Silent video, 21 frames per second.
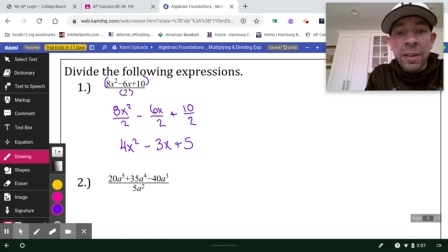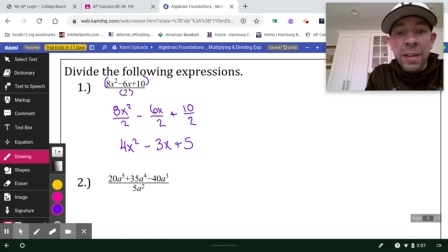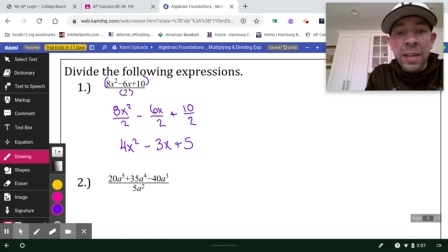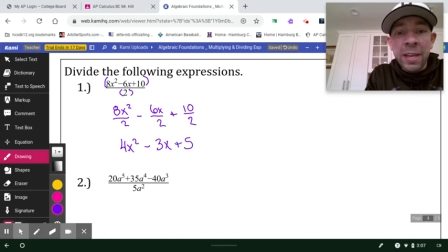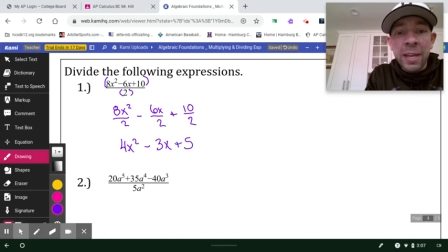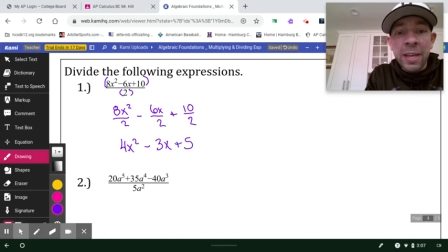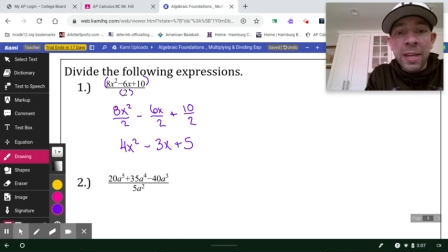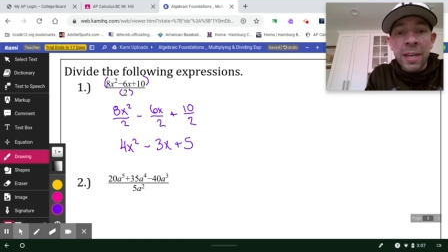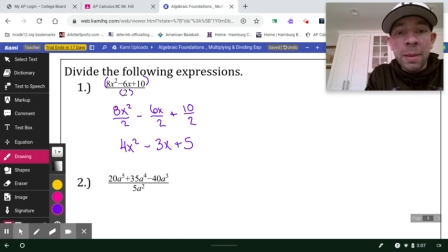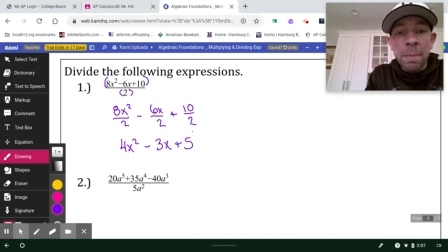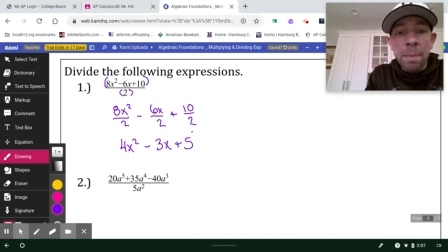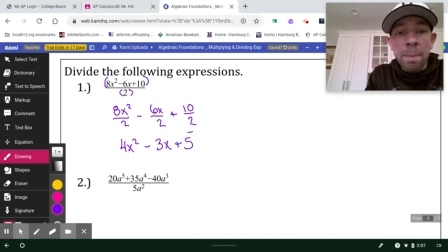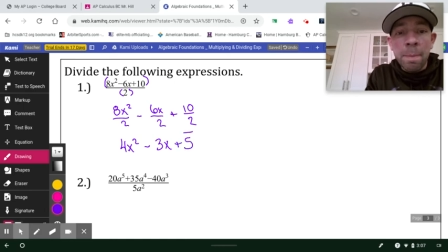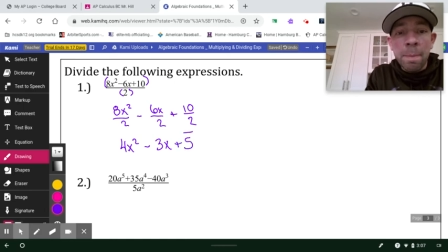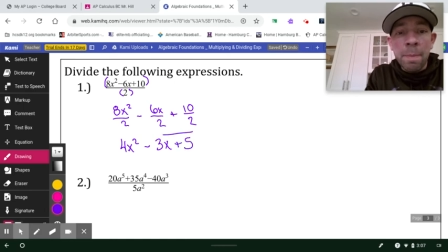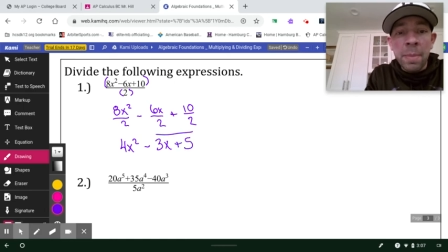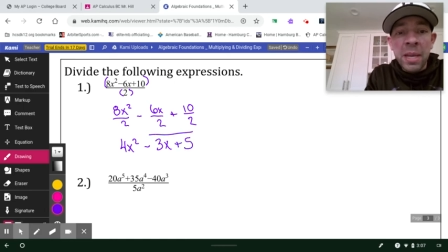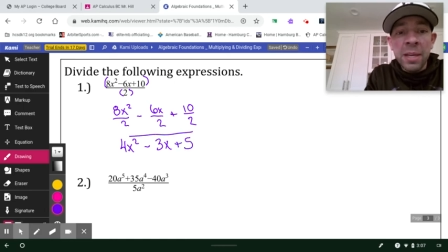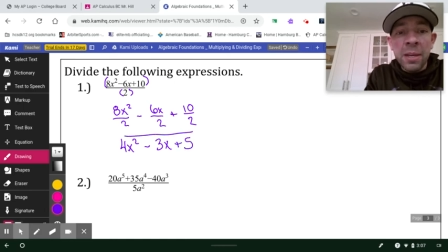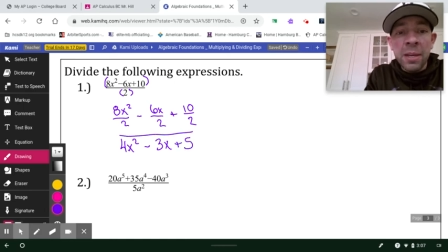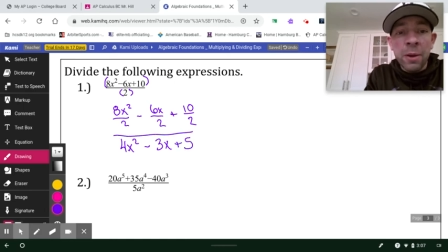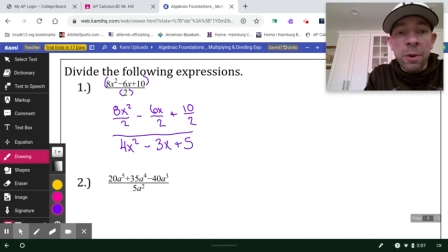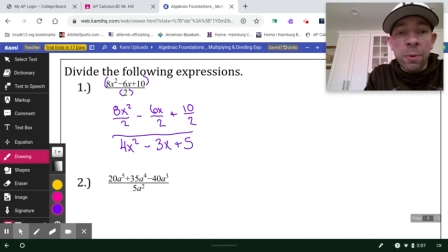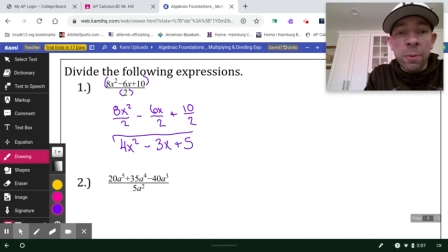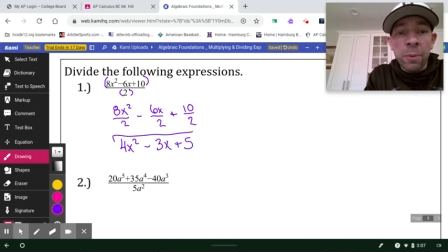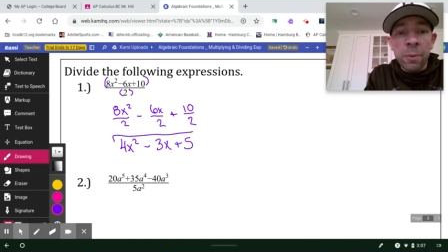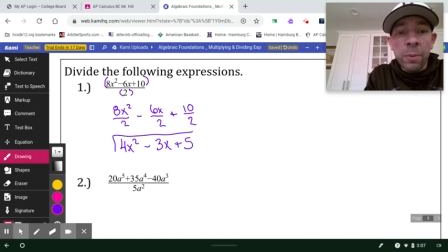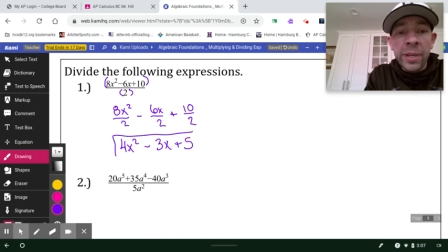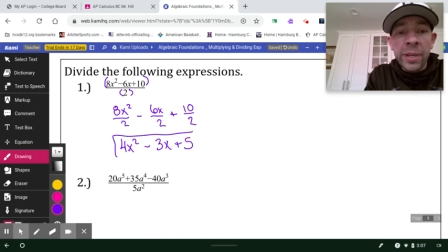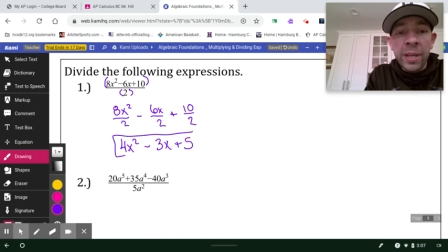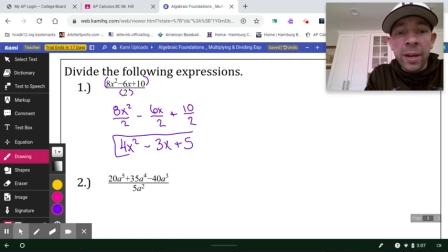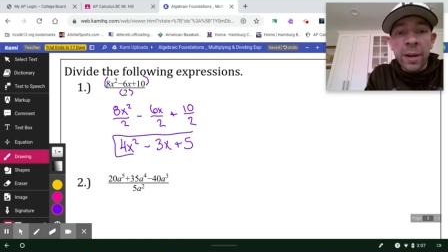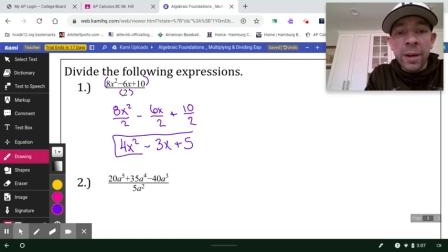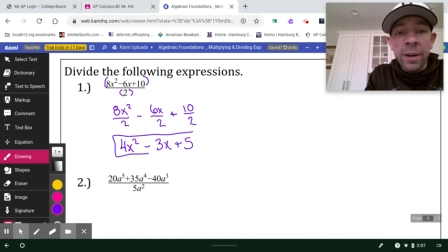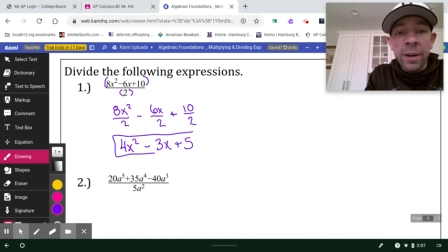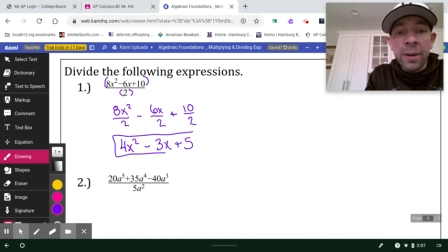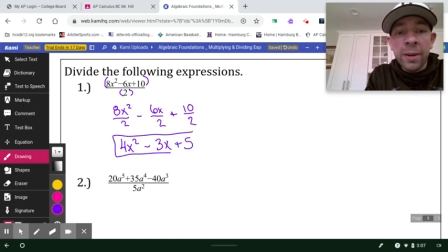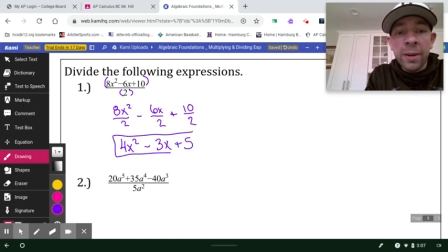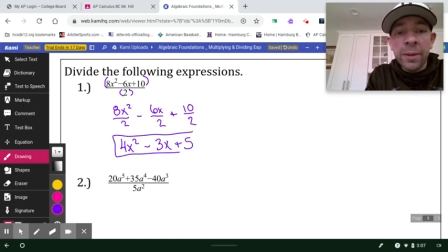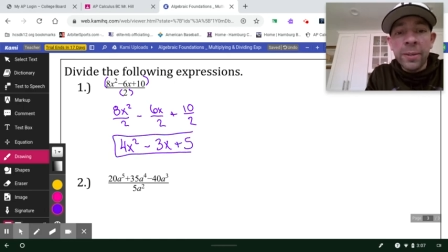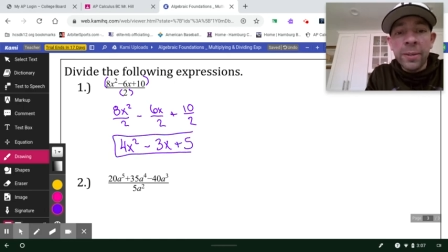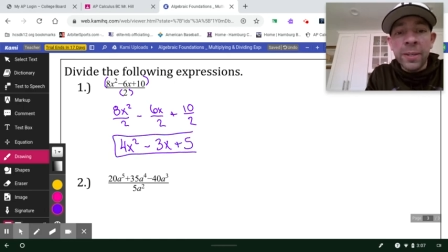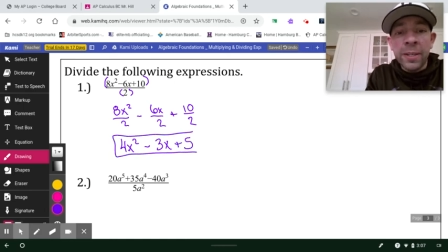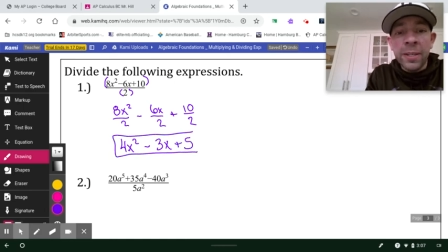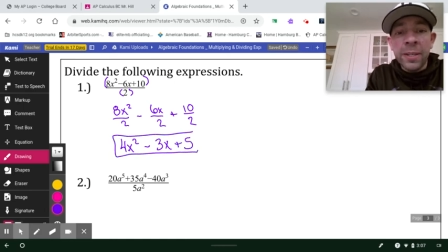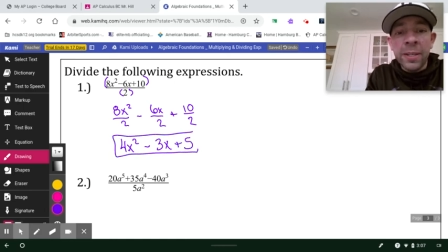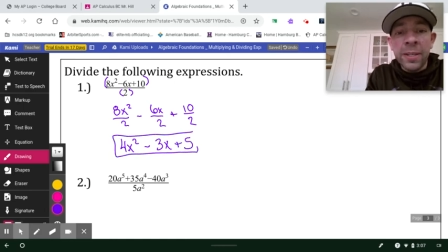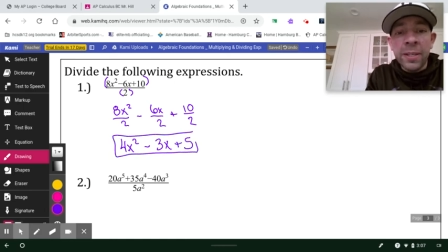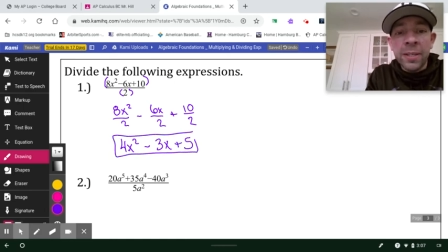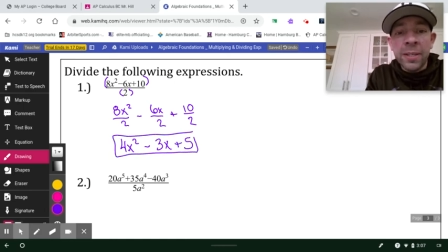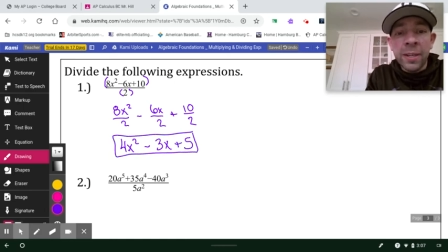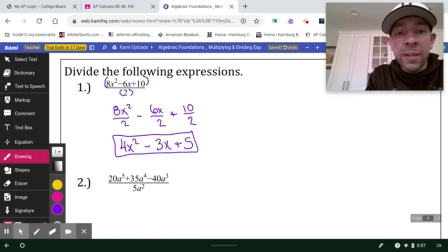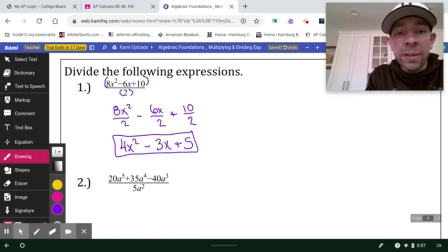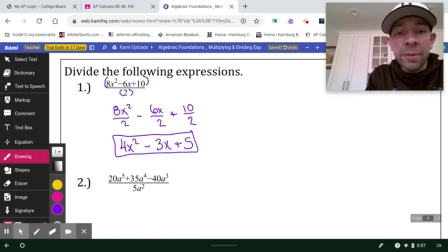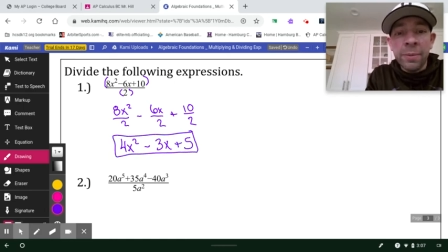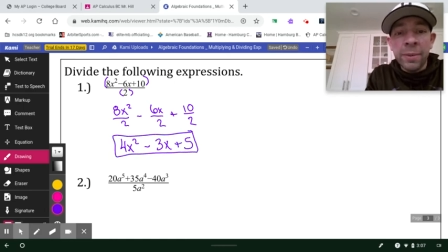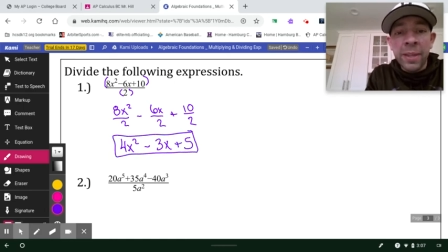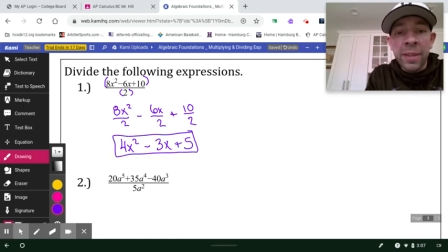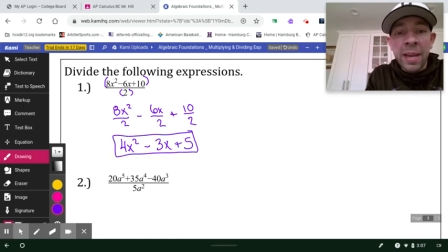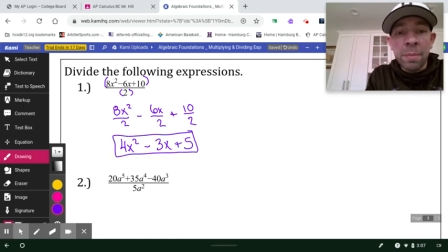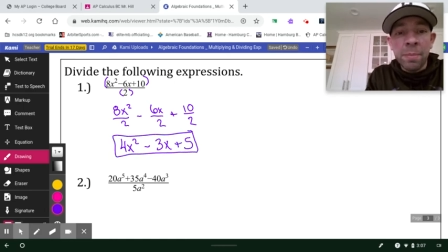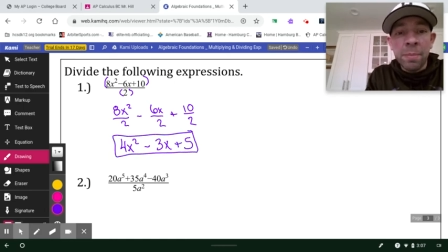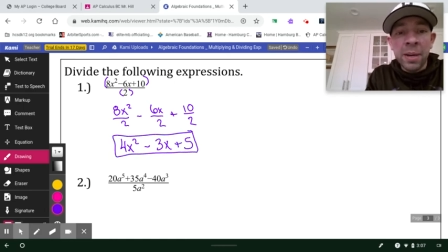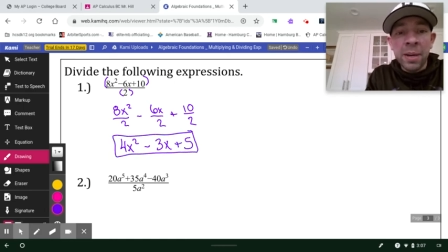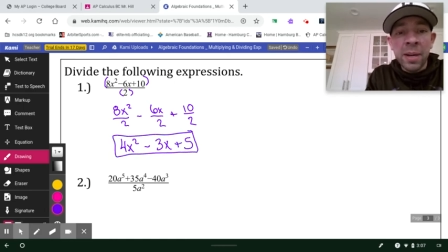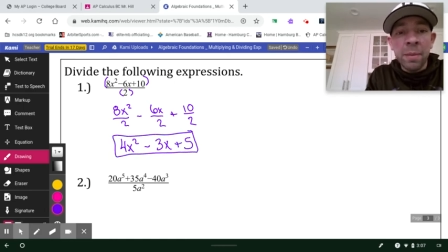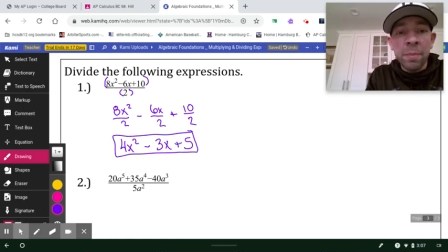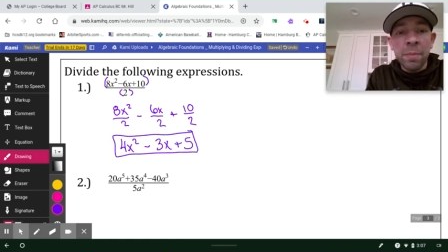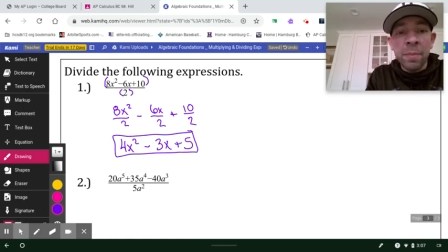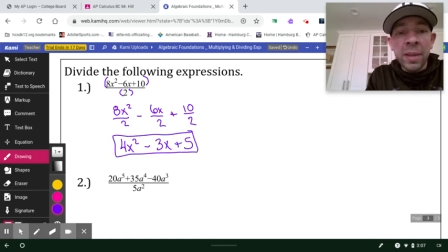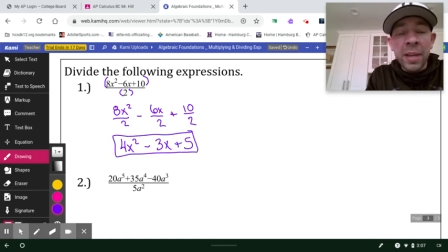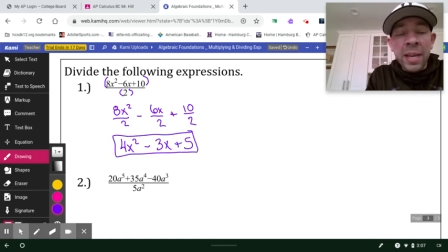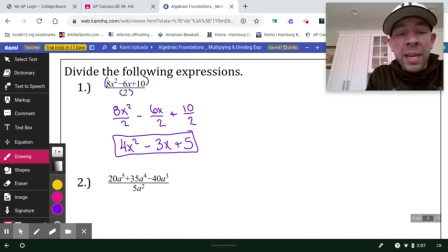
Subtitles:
and bingo, we are done with that problem.